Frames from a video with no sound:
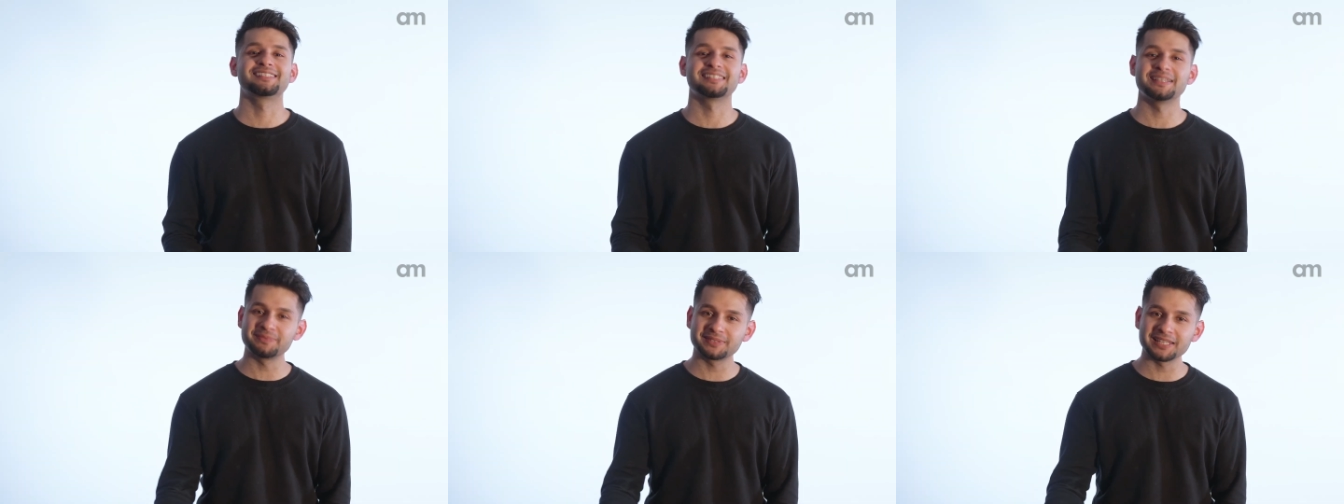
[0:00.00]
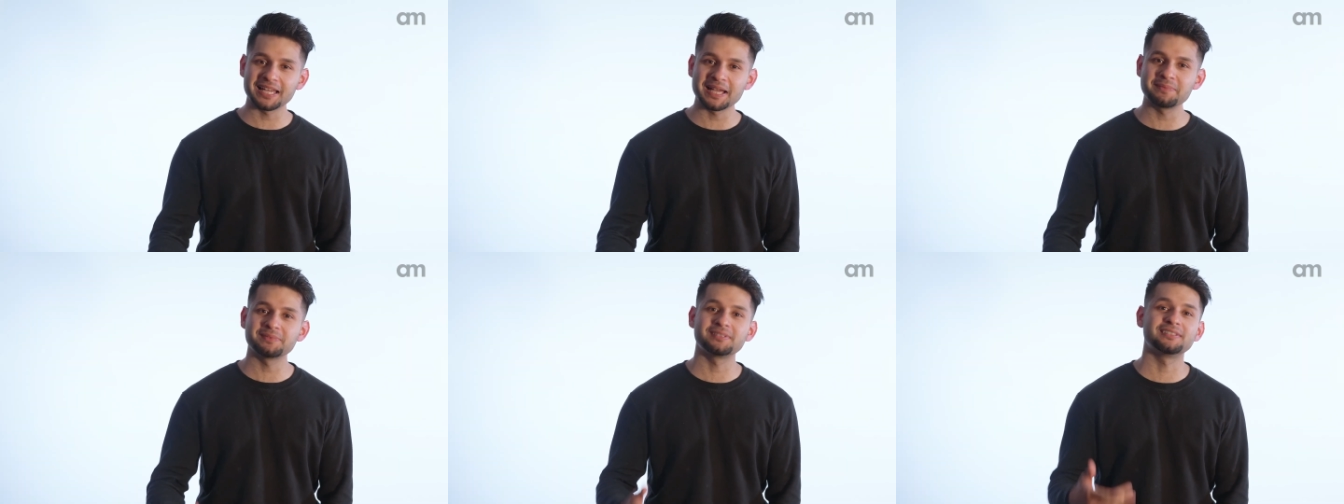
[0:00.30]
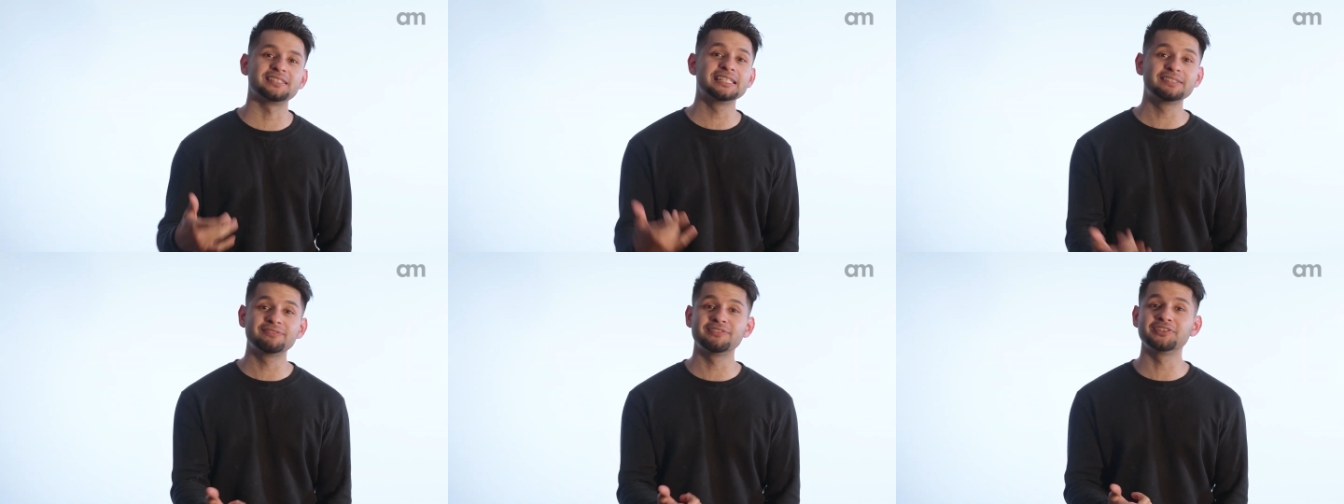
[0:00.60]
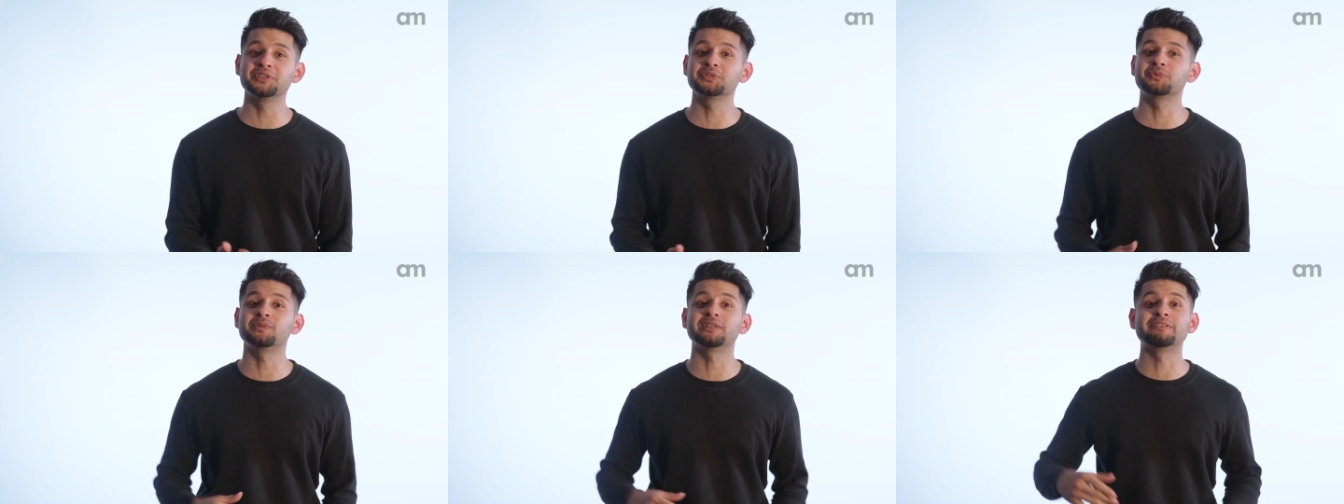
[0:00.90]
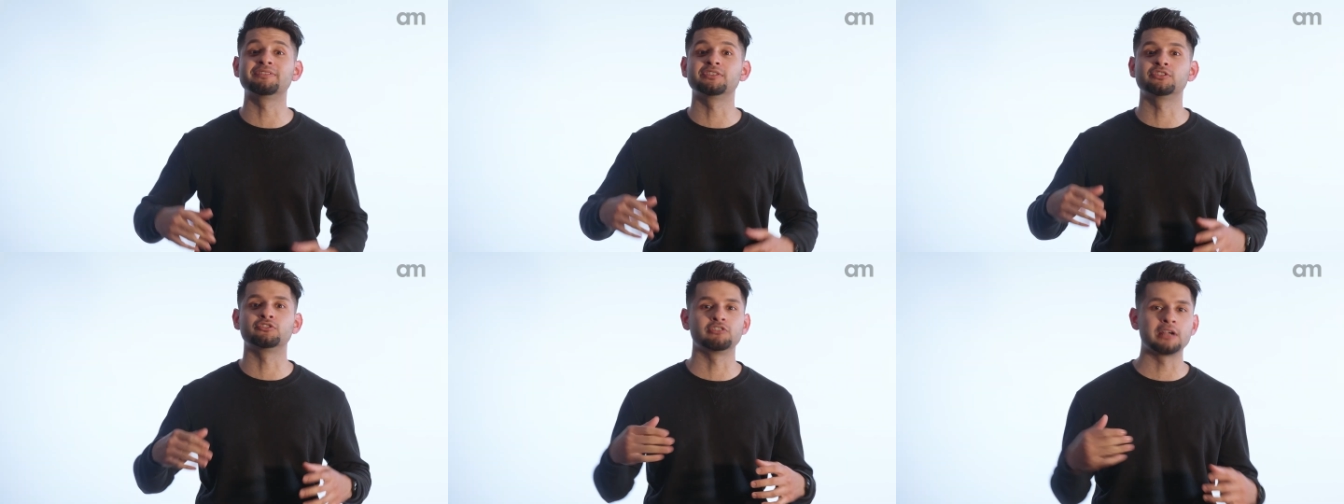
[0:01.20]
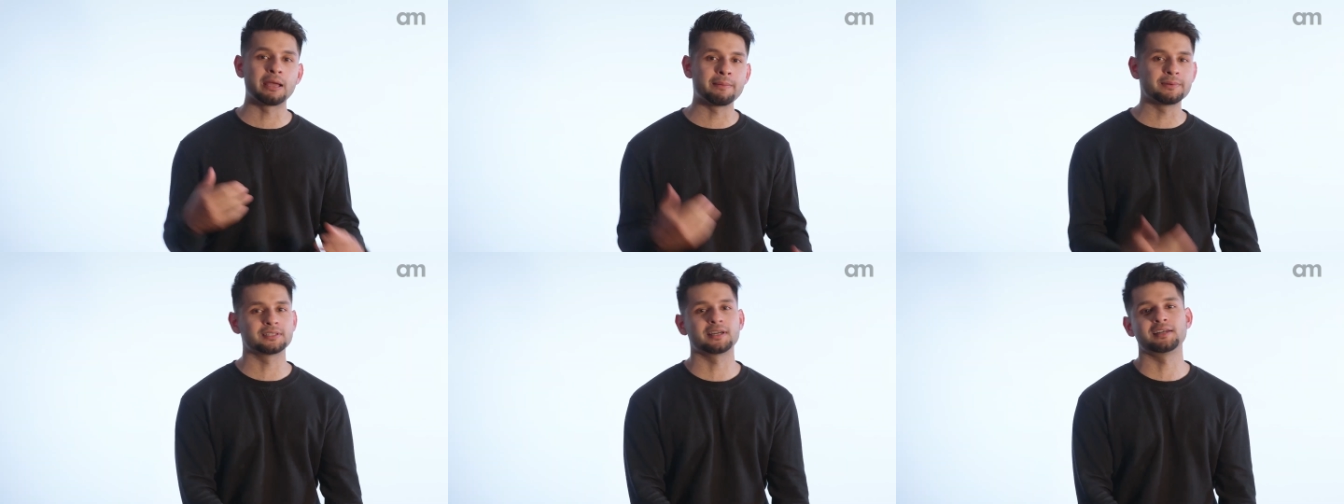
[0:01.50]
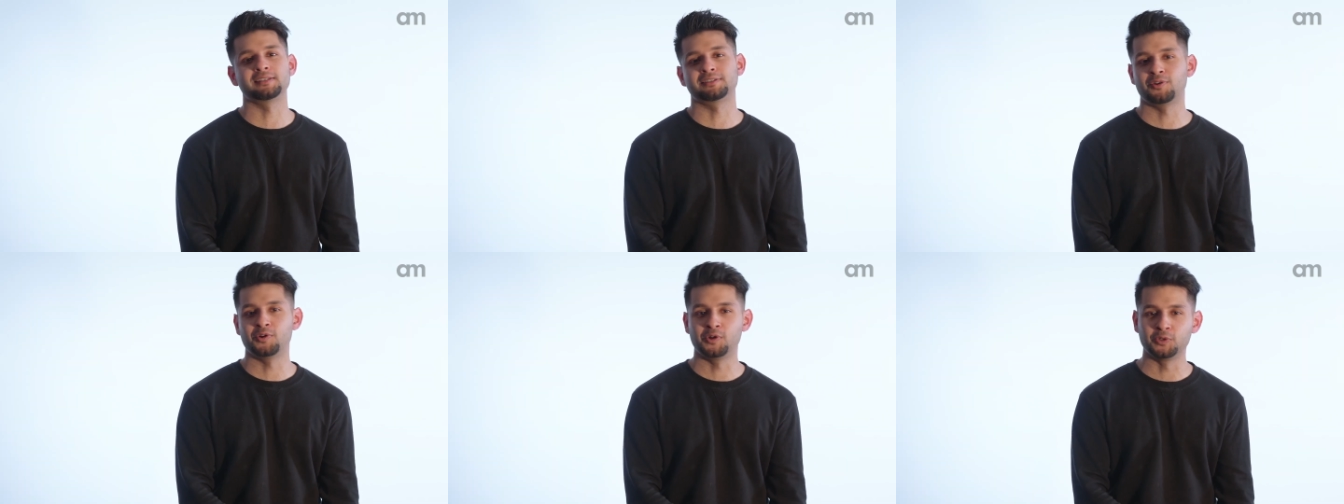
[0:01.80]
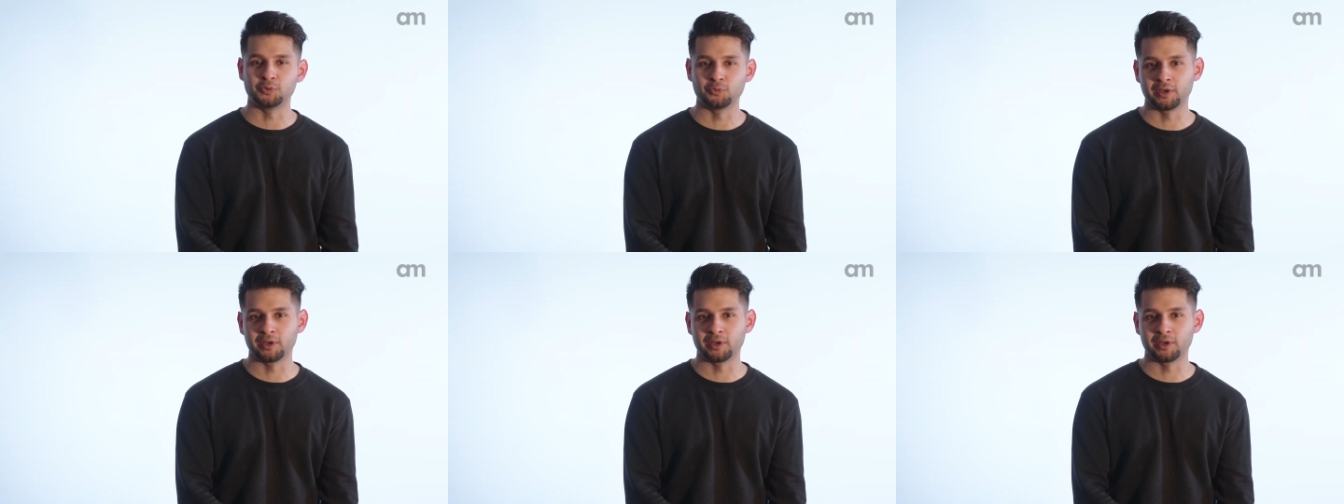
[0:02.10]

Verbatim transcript: Sometimes these videos will even dramatize the old